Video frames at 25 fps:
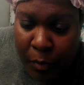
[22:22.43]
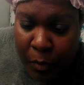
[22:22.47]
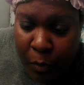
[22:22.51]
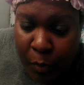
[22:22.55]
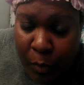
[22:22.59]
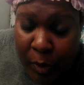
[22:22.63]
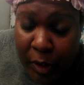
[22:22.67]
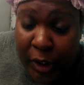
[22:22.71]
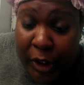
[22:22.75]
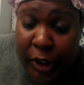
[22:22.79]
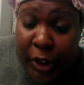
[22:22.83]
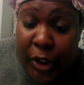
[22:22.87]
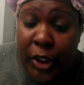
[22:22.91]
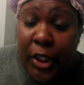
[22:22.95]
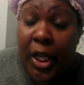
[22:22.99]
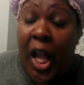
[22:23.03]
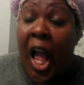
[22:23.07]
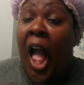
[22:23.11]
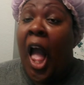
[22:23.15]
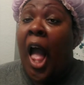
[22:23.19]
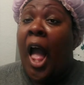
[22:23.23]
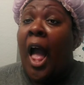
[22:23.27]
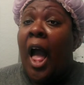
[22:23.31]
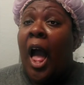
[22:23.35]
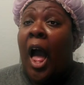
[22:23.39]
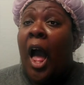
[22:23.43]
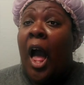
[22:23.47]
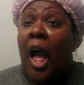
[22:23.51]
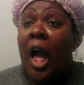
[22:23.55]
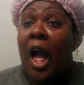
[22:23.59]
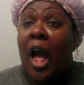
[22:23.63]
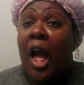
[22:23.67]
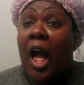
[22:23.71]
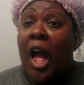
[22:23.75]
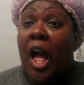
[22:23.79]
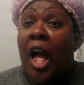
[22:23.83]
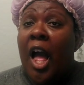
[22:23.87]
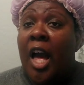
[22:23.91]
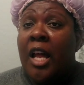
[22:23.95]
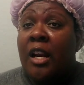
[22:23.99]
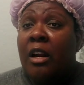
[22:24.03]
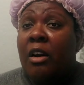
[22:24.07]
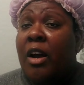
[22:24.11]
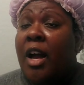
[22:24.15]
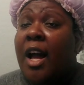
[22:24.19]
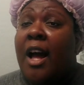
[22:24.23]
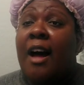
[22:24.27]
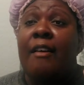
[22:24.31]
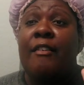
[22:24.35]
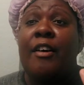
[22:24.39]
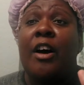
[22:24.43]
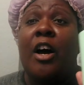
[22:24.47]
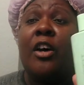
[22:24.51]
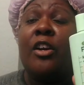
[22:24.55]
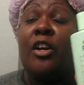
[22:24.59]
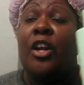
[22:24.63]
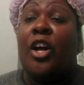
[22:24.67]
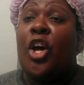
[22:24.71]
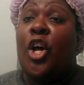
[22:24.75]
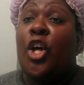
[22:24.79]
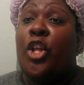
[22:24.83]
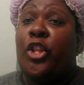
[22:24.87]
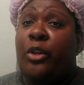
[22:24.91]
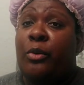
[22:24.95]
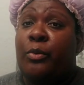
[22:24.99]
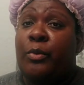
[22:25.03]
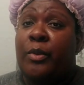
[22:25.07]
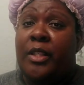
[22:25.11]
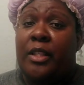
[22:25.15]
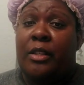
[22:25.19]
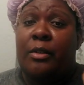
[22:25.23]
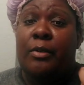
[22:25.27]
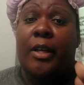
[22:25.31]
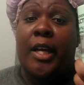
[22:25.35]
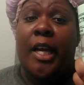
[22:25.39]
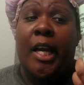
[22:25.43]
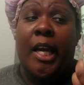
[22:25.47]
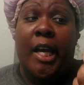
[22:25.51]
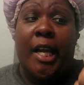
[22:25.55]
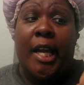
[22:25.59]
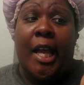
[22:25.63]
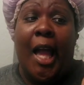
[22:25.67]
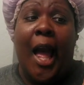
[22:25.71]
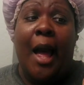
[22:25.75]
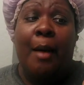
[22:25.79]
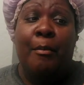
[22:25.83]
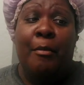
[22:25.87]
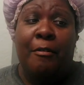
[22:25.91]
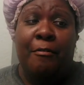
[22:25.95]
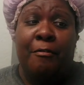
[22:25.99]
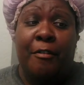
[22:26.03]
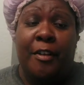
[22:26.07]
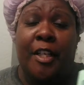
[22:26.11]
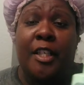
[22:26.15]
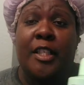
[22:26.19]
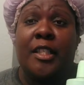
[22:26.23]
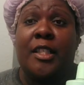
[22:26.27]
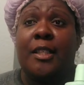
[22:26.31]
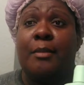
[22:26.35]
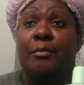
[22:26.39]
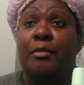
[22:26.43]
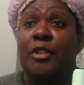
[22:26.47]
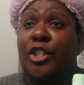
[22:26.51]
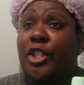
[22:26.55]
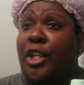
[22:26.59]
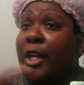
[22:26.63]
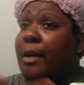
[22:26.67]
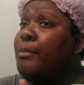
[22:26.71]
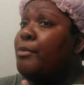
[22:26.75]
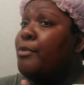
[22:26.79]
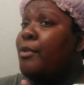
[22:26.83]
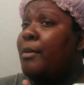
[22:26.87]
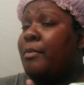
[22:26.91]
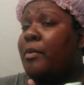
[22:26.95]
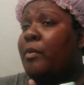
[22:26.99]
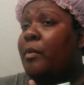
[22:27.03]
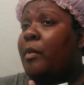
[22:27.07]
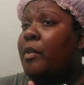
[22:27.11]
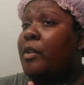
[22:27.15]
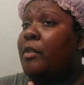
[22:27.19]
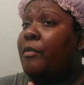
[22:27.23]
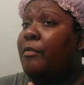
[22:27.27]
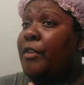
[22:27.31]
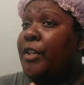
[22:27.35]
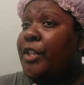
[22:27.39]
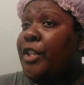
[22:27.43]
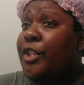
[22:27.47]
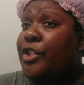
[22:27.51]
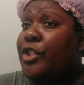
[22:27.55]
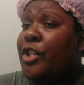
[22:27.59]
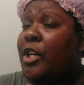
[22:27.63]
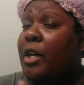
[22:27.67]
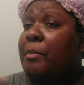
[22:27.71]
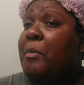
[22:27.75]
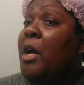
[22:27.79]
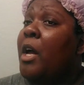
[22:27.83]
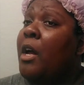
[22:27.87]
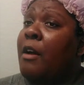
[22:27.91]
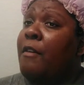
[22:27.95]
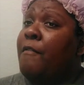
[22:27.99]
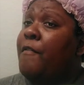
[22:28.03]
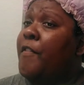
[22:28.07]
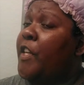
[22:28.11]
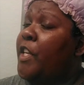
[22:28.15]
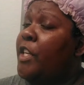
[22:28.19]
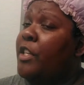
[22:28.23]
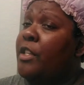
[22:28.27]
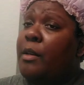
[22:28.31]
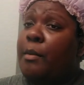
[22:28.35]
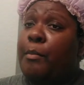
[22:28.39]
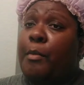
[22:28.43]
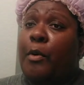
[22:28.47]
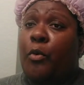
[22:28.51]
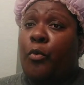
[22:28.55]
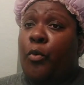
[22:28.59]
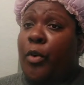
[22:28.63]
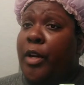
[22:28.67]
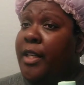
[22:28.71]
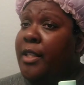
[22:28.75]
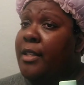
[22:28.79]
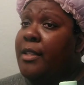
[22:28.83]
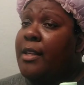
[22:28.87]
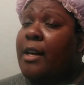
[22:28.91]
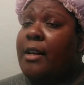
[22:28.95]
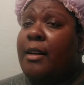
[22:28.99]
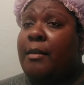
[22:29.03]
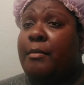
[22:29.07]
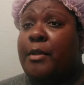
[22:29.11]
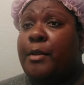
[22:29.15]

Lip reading: Well, look, I don't have all the other ones, okay? I'm gonna finish up a shampoo. I'm supposed to finish up a rinse out.